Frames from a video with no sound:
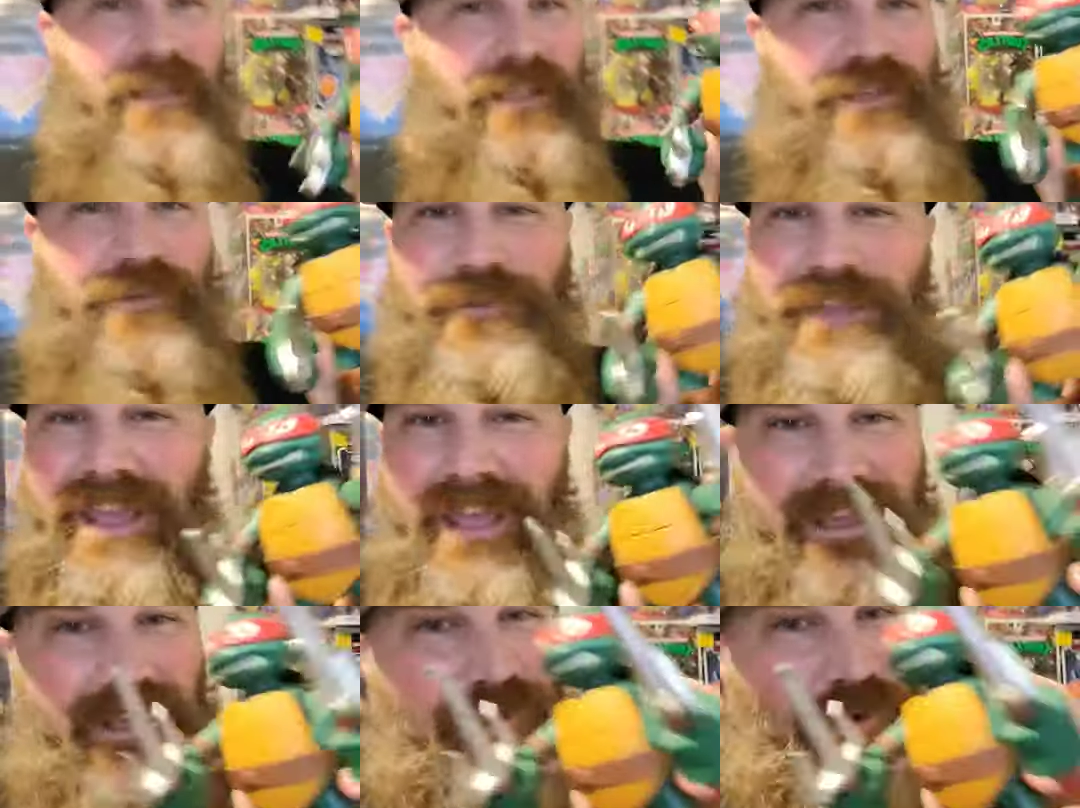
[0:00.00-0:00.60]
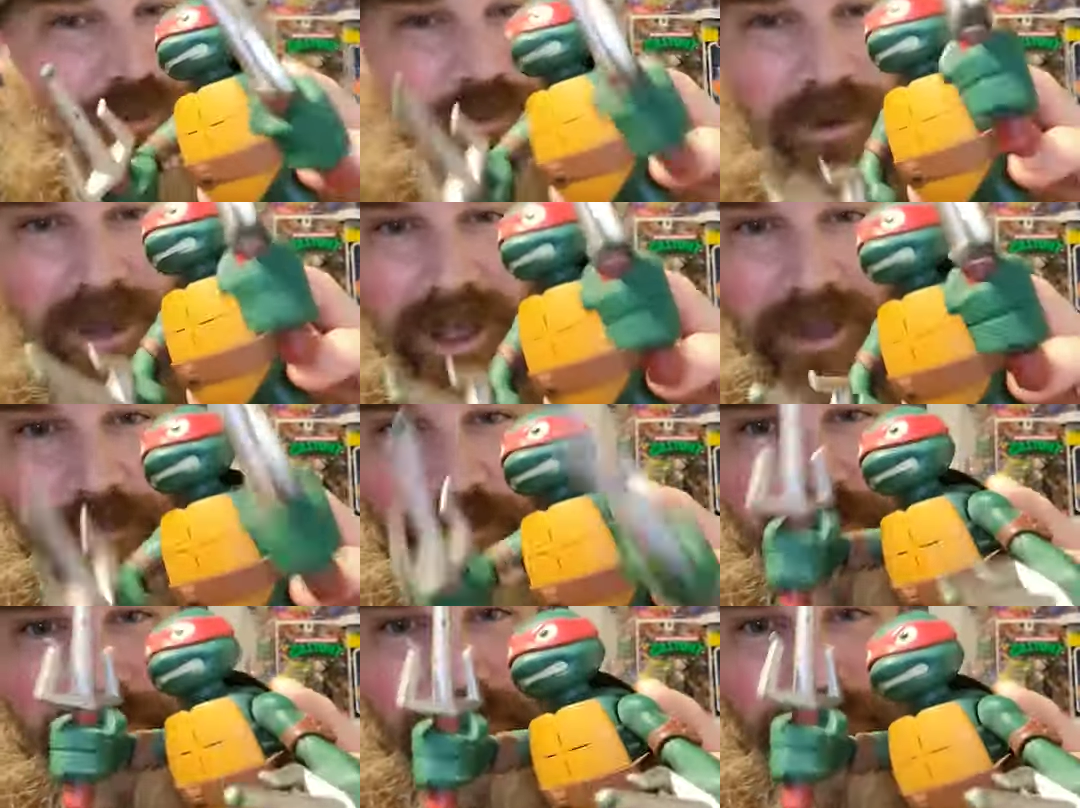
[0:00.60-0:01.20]
You can't go
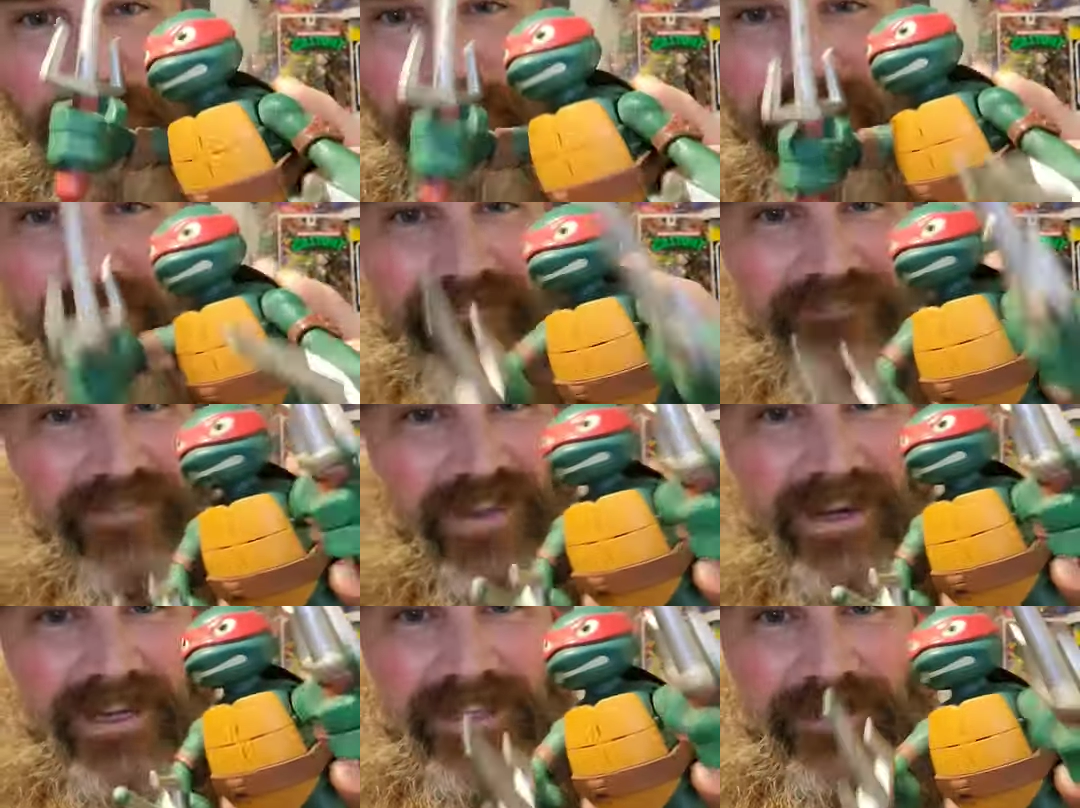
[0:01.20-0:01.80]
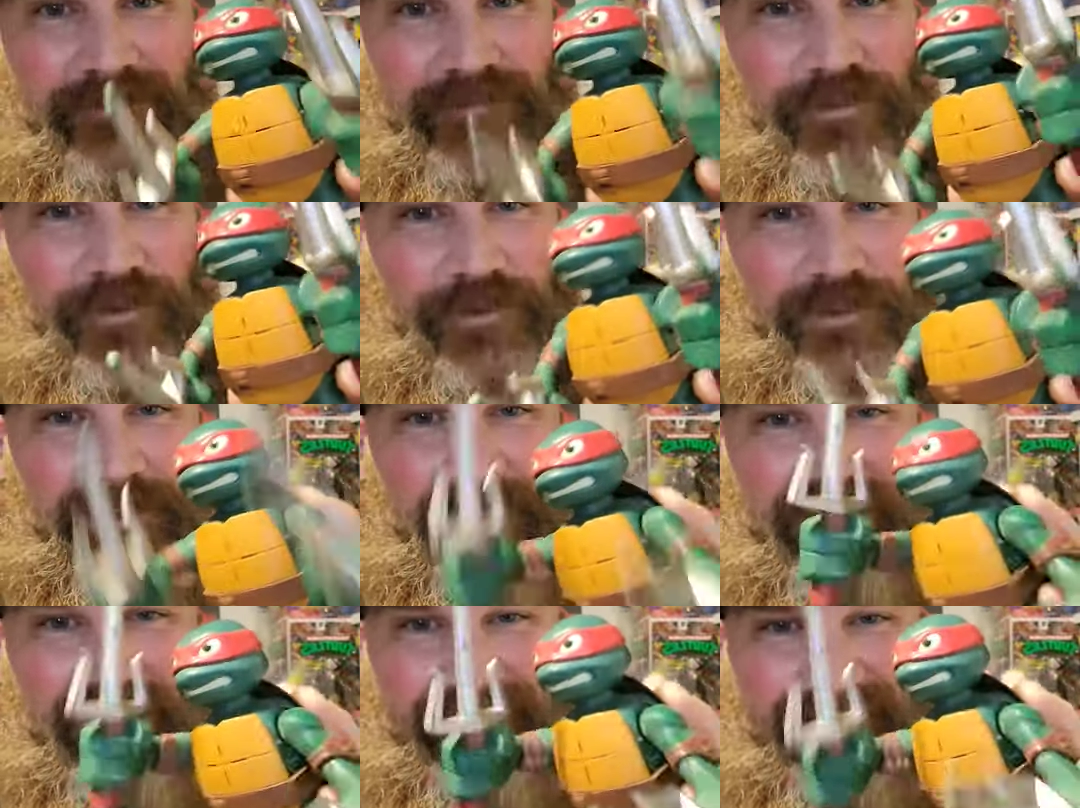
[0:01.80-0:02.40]
wrong with a Raph fighting
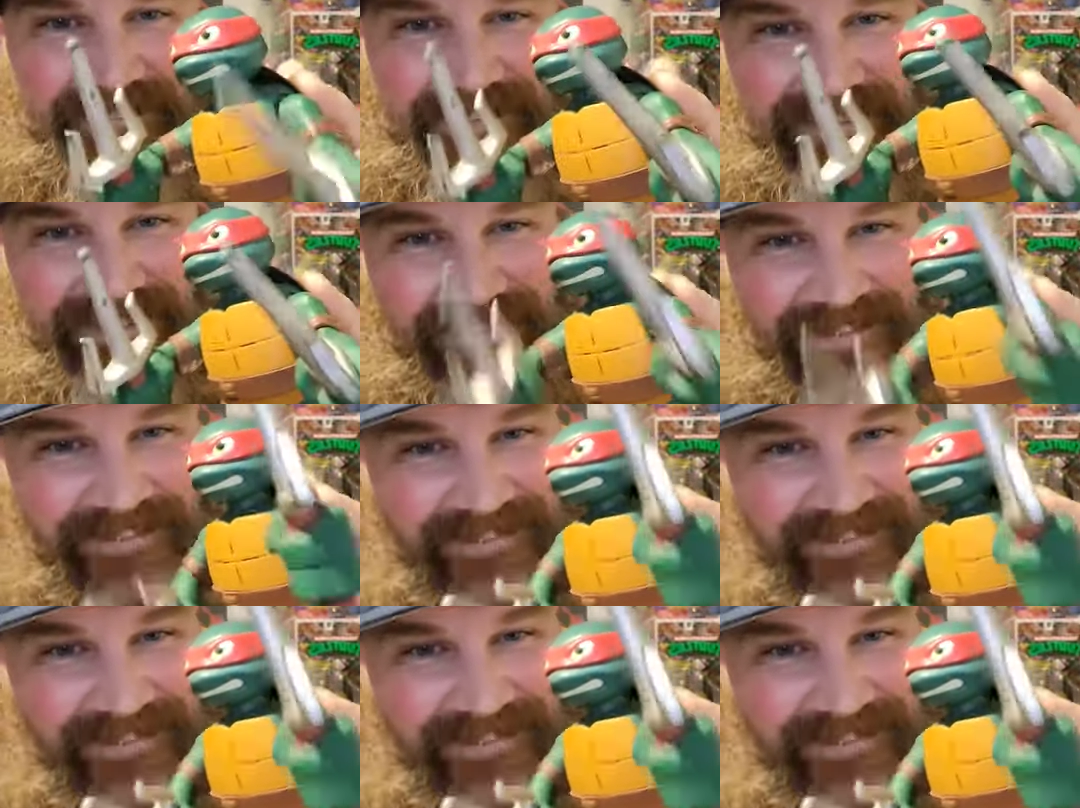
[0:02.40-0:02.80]
Foot Clan.